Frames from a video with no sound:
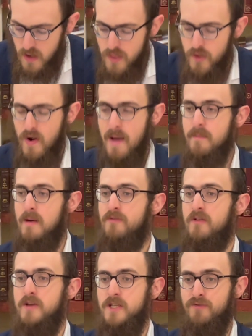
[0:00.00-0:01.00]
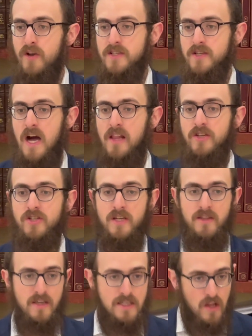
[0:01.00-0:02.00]
The Rambam, from his phraseology
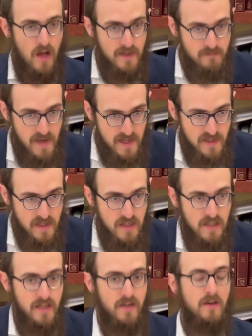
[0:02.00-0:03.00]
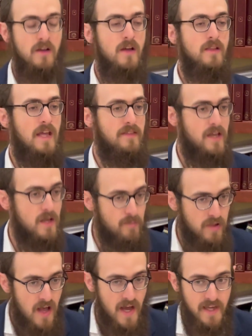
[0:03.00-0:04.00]
in these laws, makes it clear that they
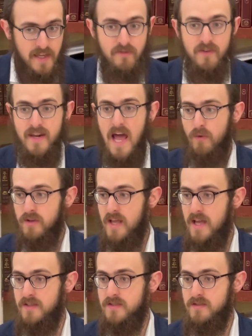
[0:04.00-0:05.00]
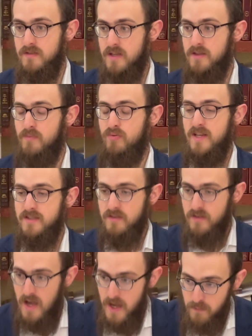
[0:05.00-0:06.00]
apply even nowadays, in the present
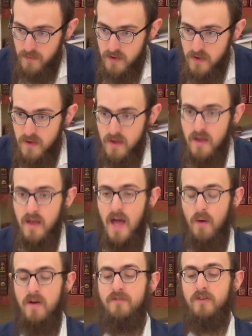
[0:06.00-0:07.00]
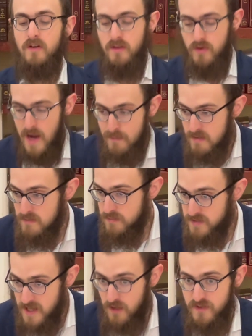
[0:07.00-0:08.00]
time. However, the Rambam
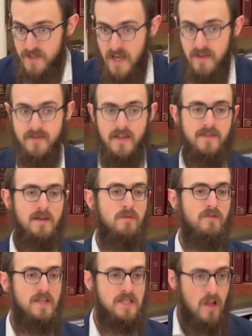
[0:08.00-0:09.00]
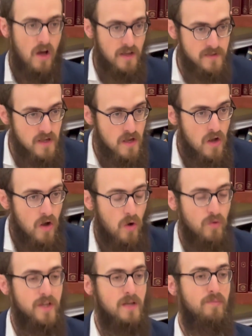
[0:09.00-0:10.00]
himself says that some of these laws
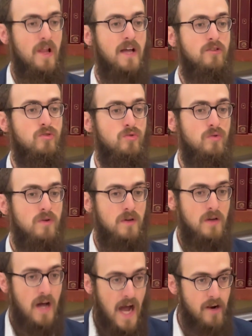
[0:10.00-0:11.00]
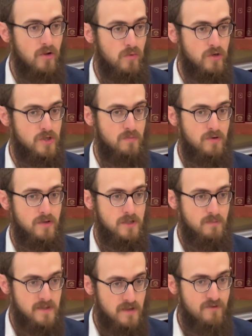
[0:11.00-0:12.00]
only apply to idol worshippers,
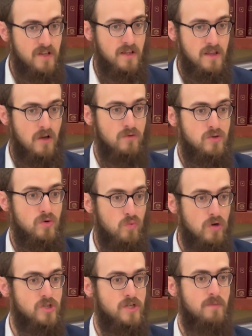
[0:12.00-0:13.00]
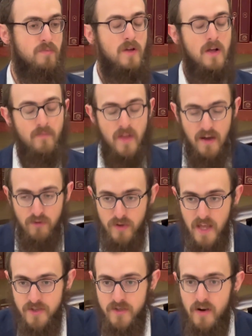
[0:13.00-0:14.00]
specifically those who worship
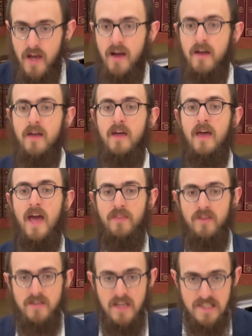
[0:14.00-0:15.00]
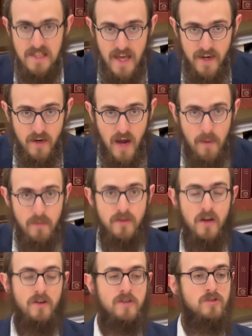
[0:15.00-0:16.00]
Avodah Zarah. And this has led
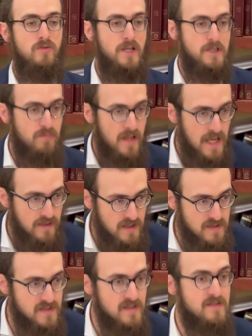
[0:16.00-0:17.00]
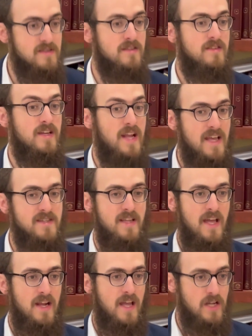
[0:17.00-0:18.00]
commentaries to explain that since in today's day
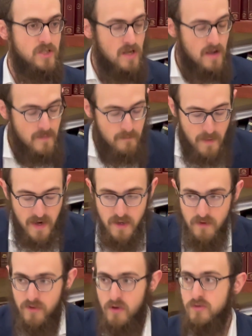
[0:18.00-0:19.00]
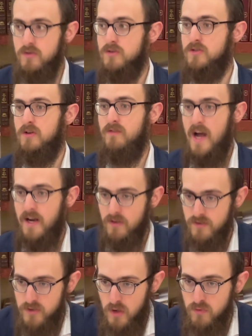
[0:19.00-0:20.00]
and age, many of those who serve
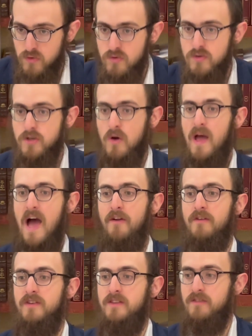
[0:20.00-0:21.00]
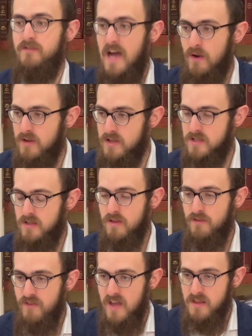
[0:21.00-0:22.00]
idols don't do so out of a devoutness to the
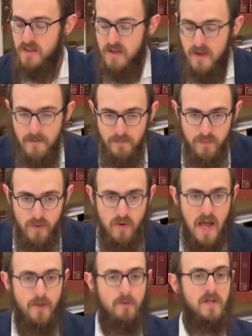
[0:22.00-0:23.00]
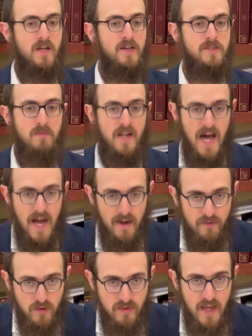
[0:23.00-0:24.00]
faith, but rather because minhag
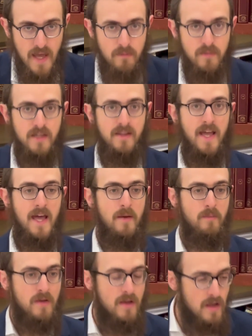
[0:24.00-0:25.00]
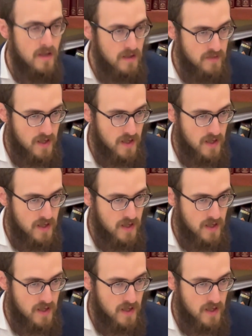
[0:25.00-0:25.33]
avotehem bi'edehem, the